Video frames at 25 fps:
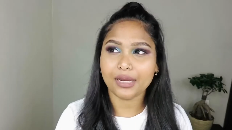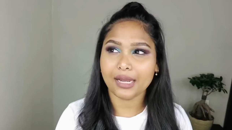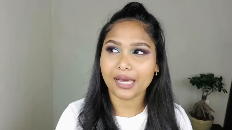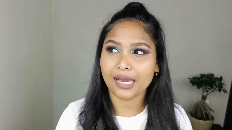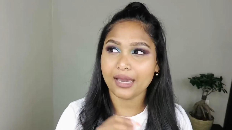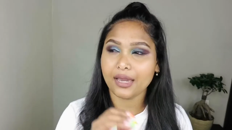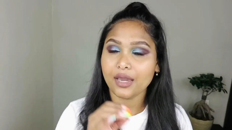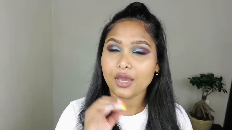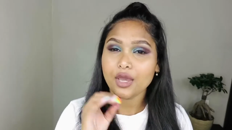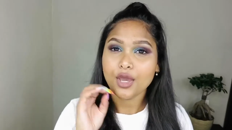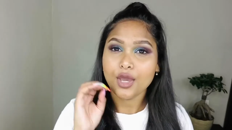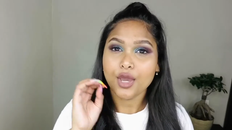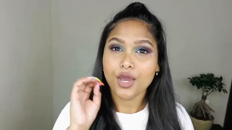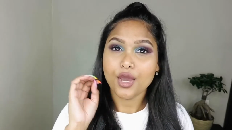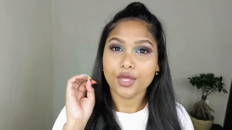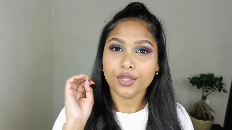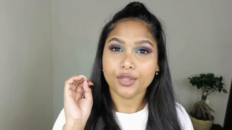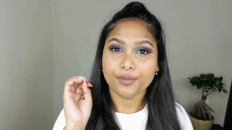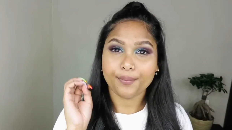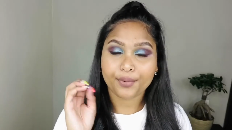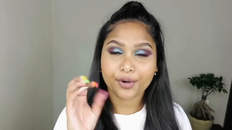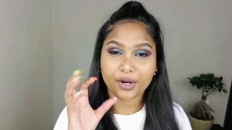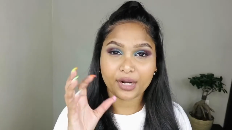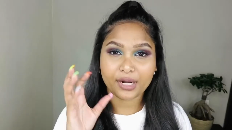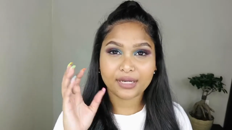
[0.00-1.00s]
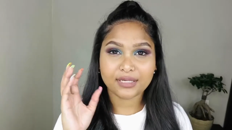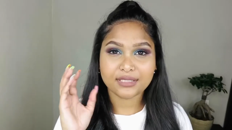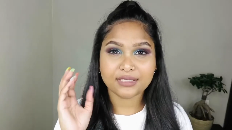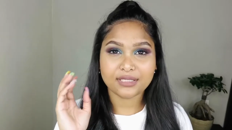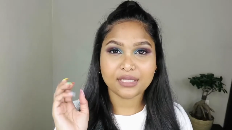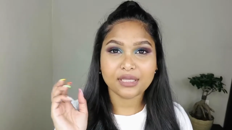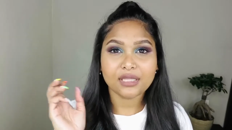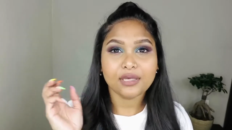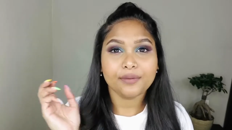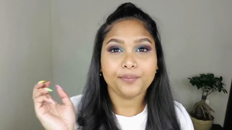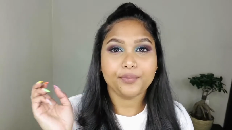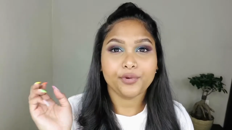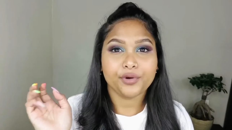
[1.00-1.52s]
Like, the products
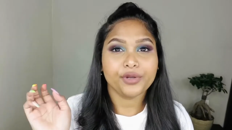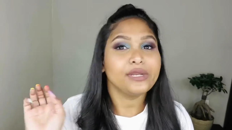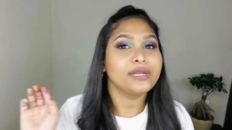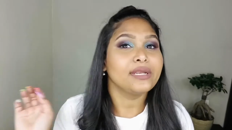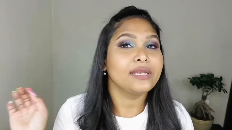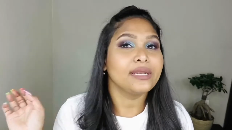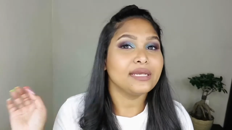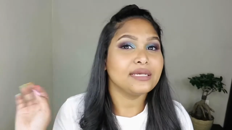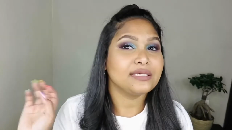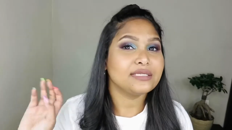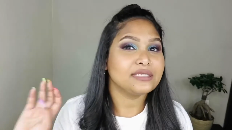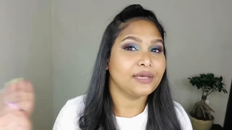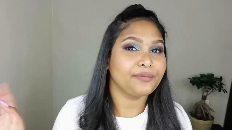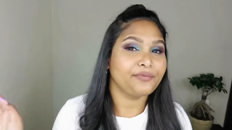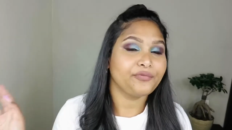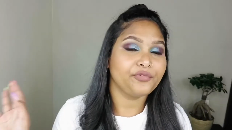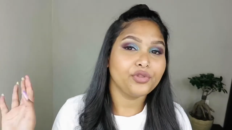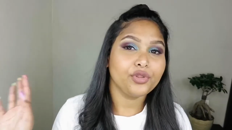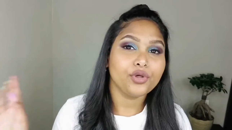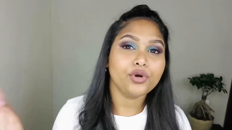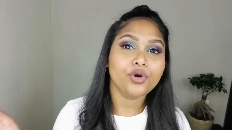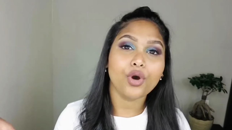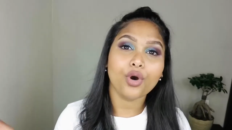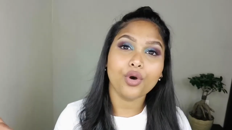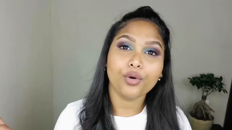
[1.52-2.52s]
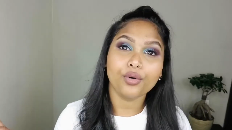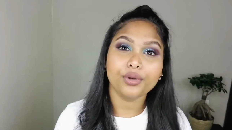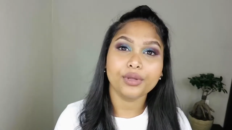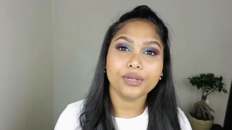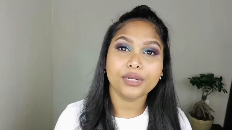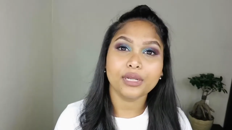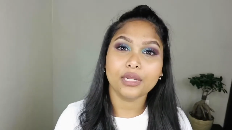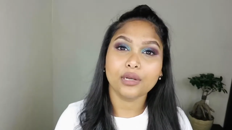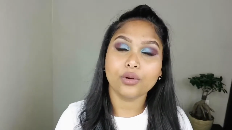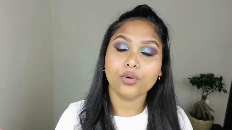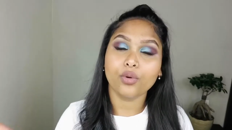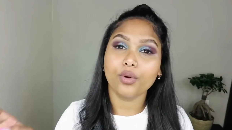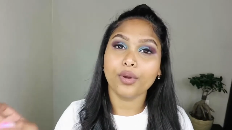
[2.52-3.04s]
that they put in, except for the
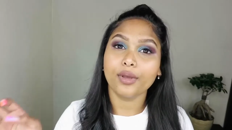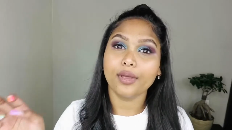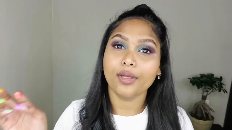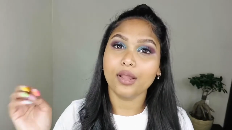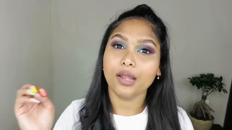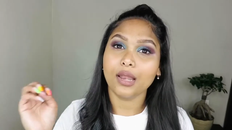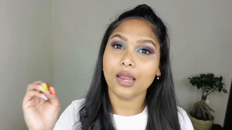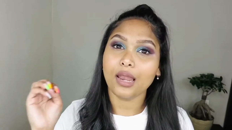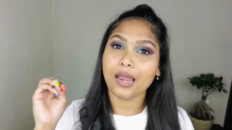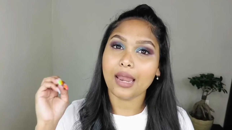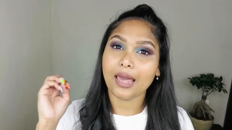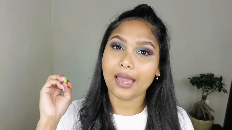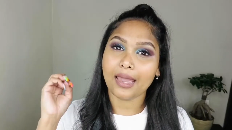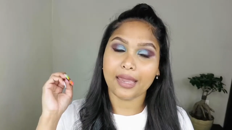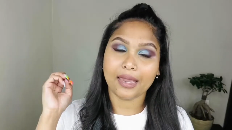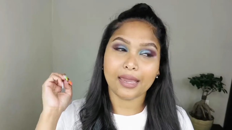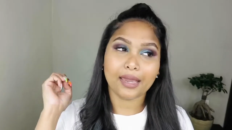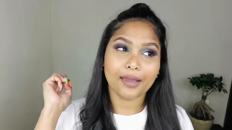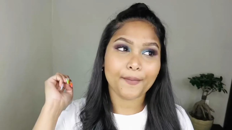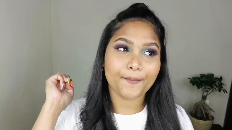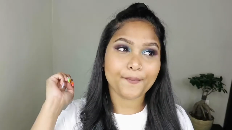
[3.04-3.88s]
coconut oil, like,